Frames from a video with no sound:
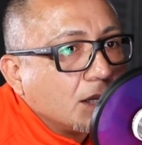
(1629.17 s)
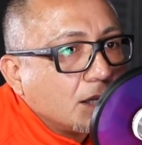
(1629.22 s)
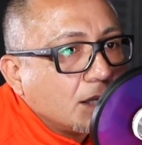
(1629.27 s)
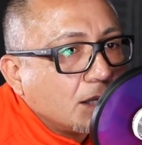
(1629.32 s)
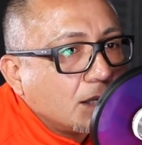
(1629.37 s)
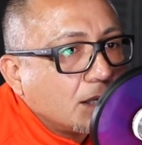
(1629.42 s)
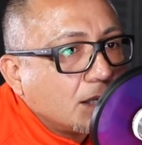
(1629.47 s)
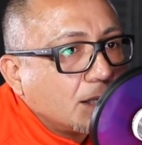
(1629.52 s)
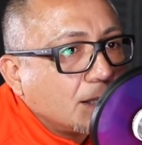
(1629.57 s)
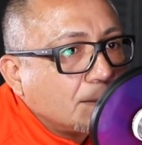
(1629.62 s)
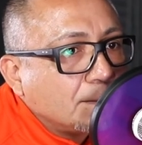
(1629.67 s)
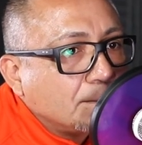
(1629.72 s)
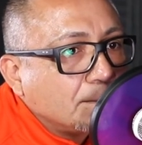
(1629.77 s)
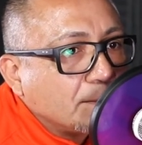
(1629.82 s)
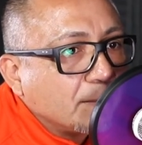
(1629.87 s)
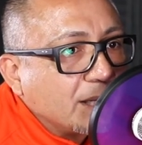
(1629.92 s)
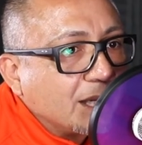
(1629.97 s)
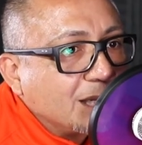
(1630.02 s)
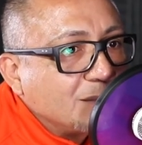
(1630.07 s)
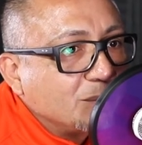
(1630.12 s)

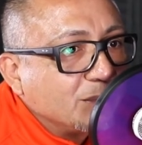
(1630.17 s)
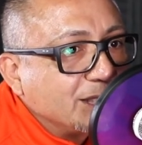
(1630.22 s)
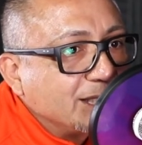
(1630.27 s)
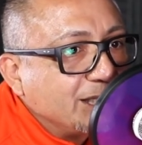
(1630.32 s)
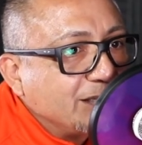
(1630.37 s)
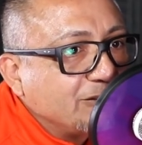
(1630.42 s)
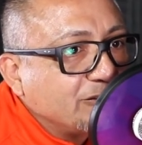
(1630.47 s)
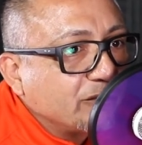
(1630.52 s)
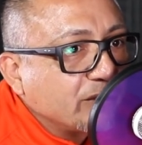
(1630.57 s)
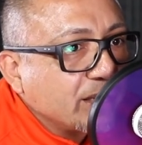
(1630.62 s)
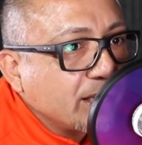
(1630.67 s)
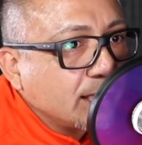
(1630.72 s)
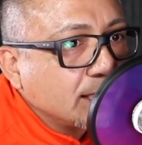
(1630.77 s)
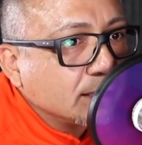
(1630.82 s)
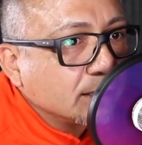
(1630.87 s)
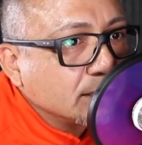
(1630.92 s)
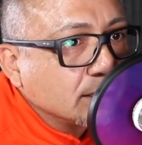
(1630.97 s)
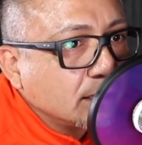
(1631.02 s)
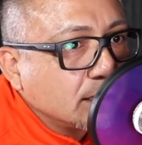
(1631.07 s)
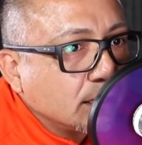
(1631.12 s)
I believe that
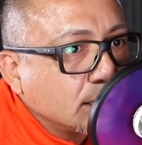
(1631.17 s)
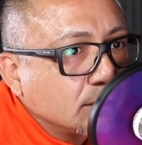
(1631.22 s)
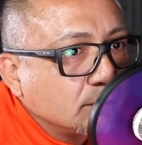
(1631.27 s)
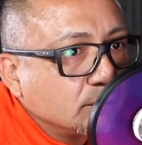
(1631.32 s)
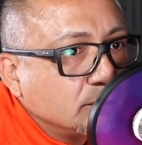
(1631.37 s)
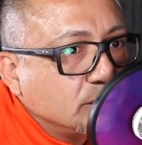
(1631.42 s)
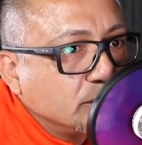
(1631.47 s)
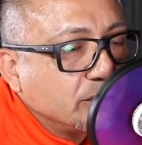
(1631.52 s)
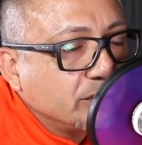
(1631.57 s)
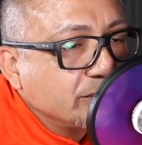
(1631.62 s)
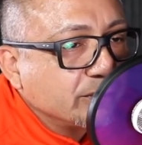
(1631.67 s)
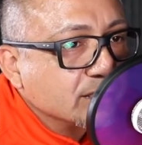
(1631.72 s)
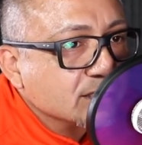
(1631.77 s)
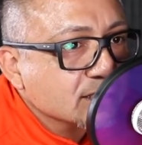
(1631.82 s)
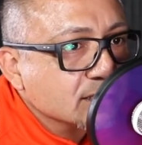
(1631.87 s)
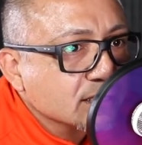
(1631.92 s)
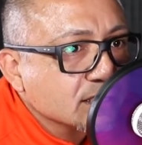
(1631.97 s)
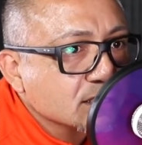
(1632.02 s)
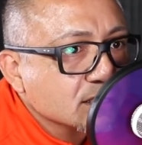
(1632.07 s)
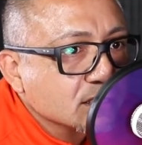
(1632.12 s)
there
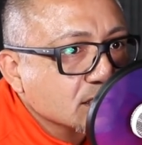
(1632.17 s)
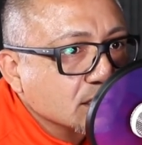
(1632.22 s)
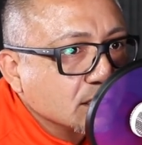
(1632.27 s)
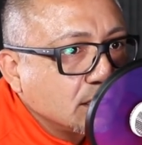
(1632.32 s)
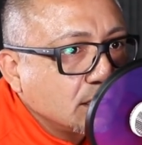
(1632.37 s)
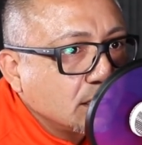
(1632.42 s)
exist